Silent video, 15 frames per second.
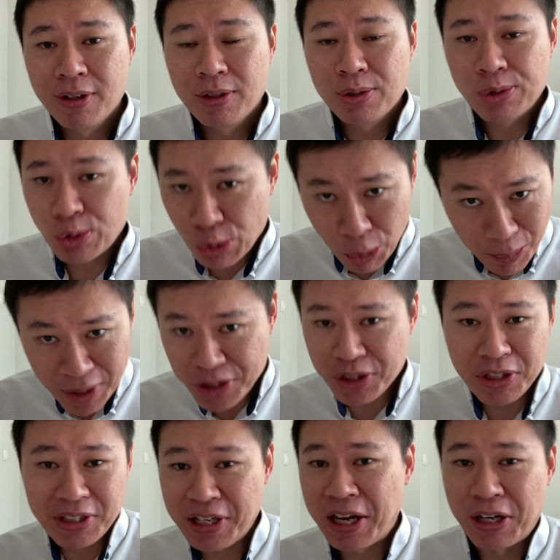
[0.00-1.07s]
So much
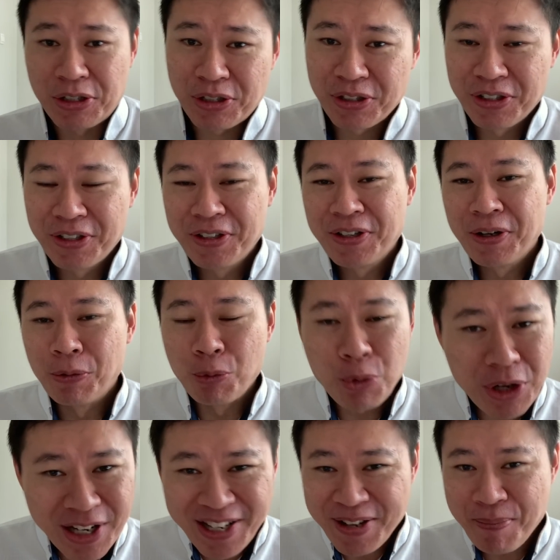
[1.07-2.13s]
in cash.
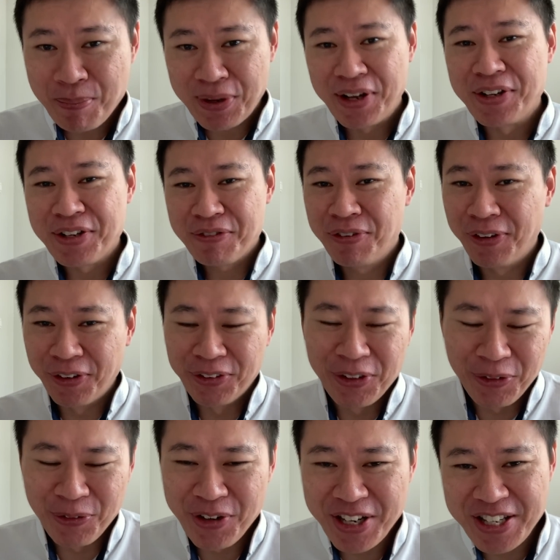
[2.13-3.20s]
Really planning for the
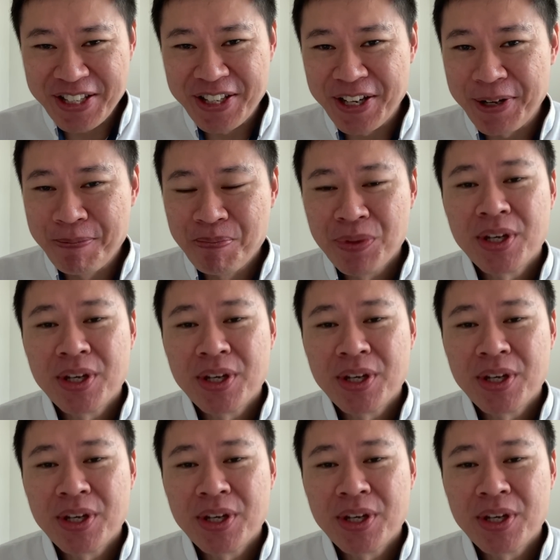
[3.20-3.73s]
rainy day.